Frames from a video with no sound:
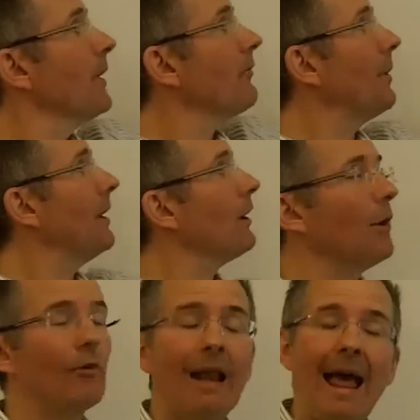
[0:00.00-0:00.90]
So it
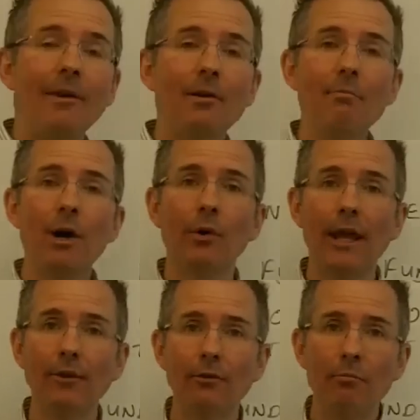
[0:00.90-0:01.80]
includes land and
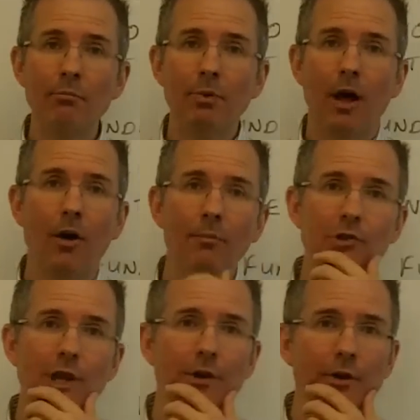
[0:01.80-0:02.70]
buildings, plant and
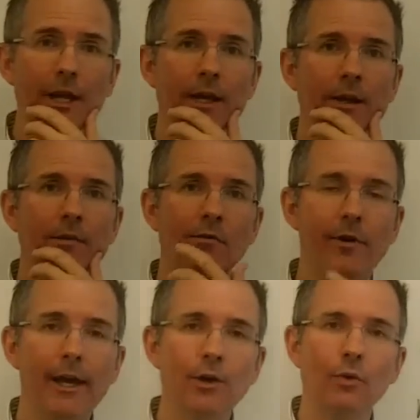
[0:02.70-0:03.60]
machinery,
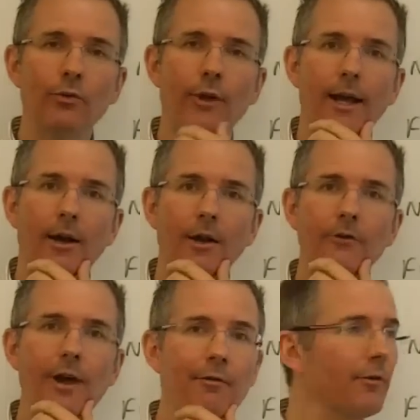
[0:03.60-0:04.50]
vehicles, that kind of
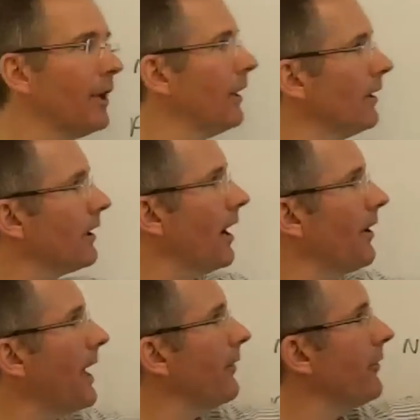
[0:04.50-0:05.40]
stuff.
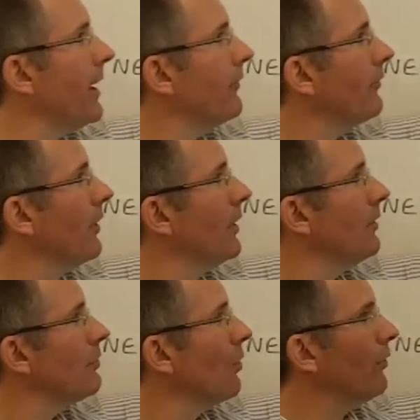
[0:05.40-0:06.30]
Current assets,
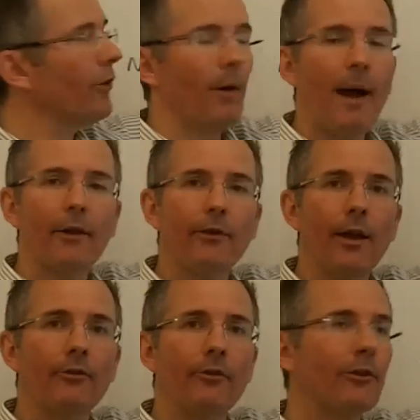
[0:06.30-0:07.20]
short-term
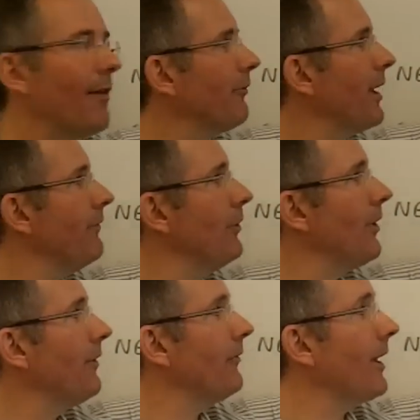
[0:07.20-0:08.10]
assets, the stuff that if you
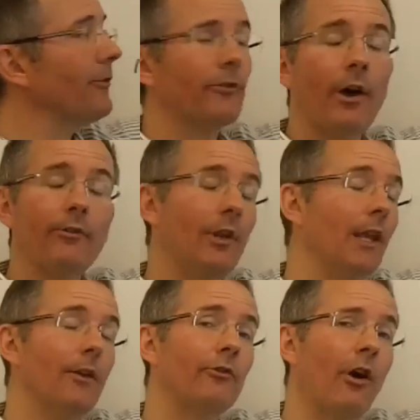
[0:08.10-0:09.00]
did this exercise in a
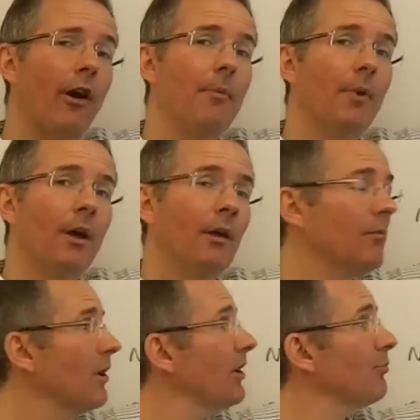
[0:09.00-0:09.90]
year's time,
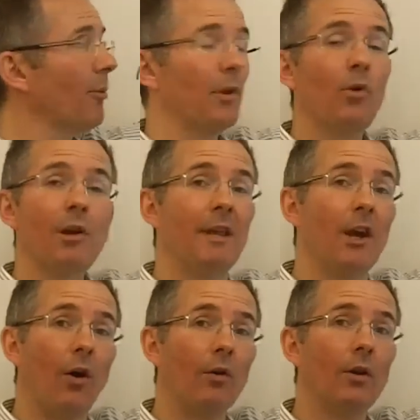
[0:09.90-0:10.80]
it's probably all going to be
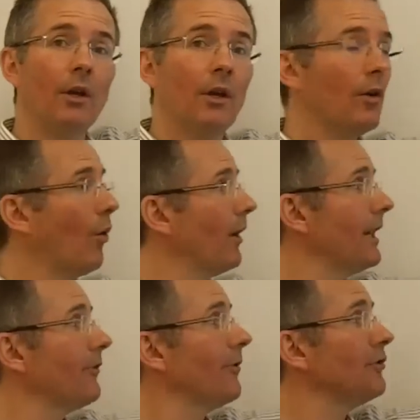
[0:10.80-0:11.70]
gone, or at
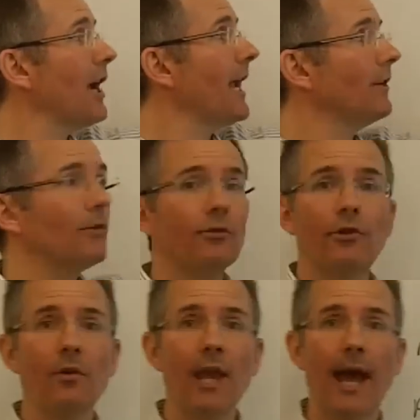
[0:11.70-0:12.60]
least have changed.
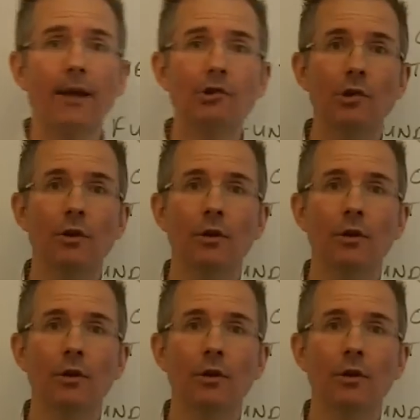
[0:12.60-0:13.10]
So cash,